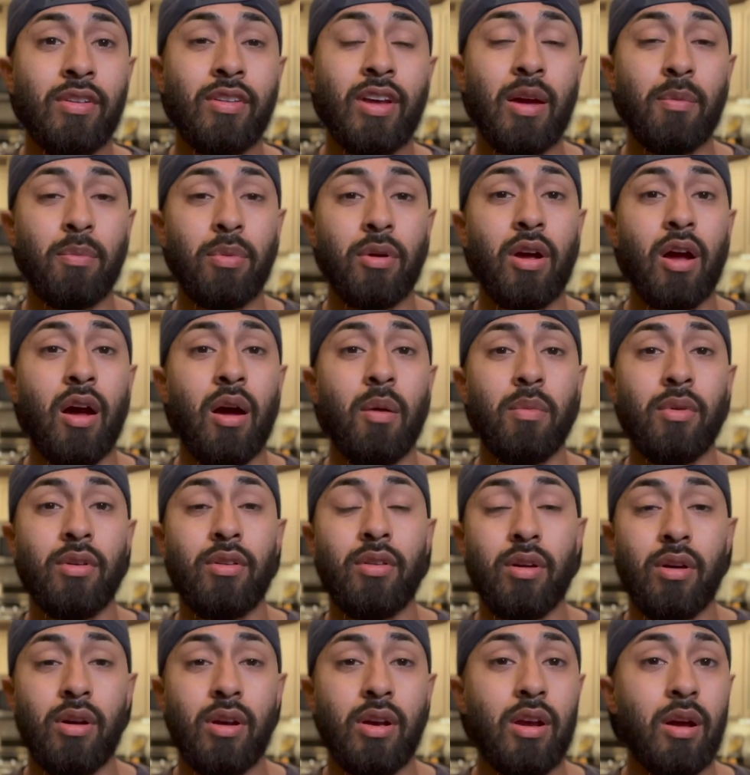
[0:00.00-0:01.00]
type of
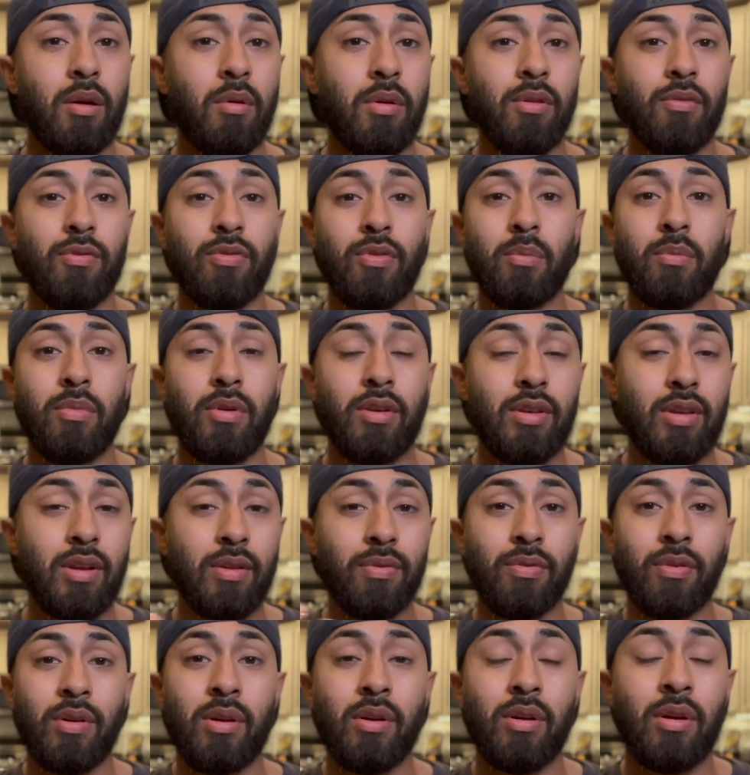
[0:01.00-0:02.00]
commentary coming from
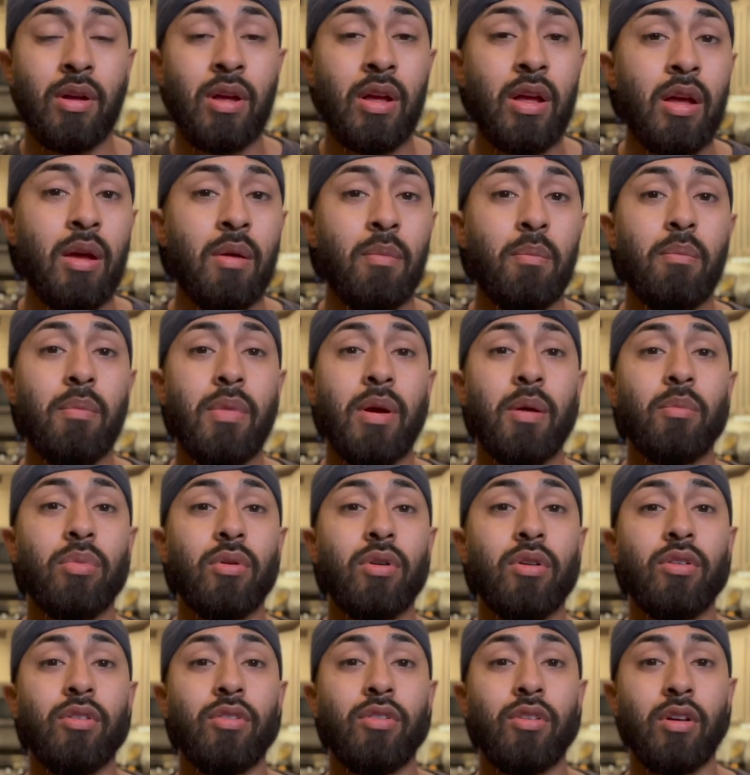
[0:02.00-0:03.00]
different
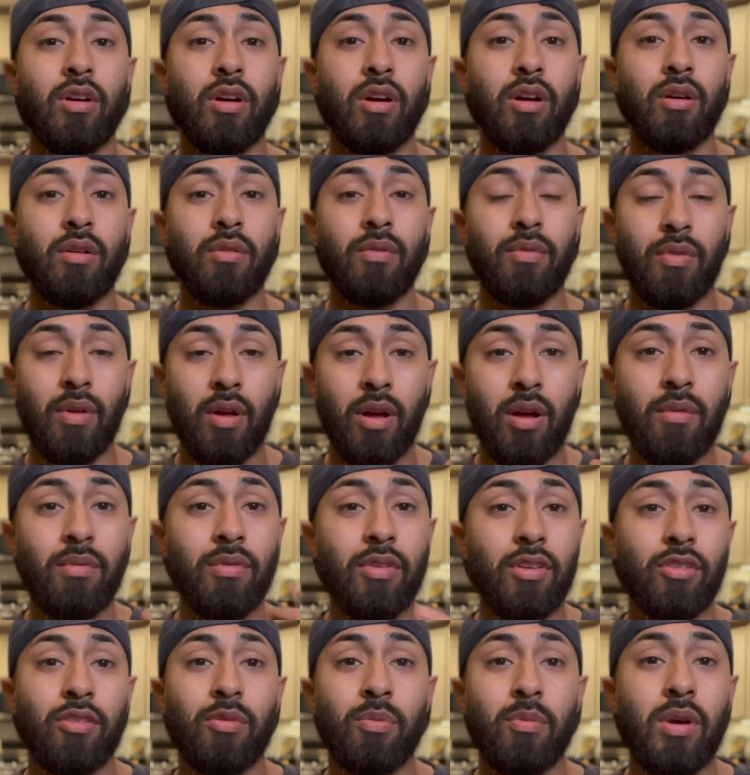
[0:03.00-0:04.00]
members of, of
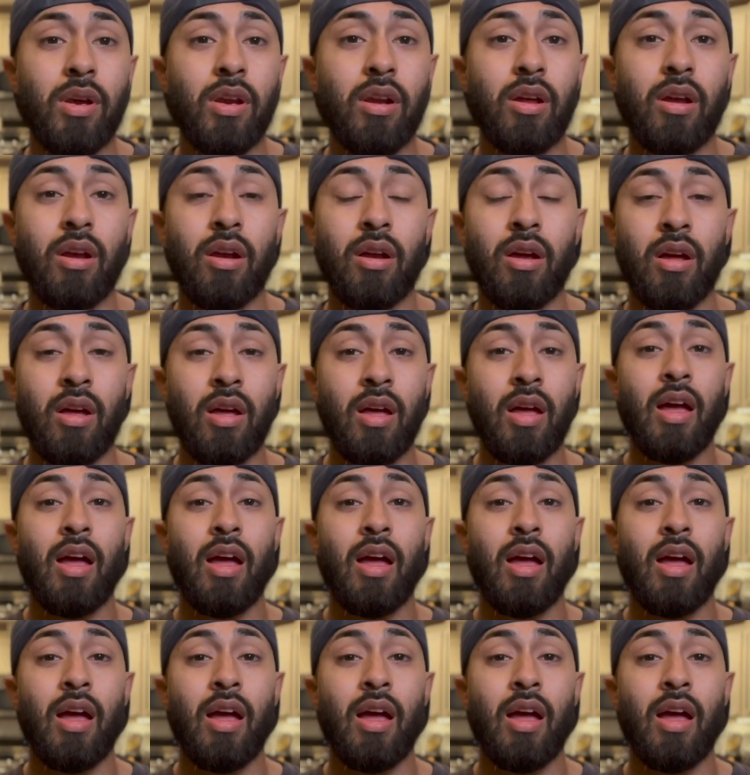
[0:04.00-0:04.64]
this meeting.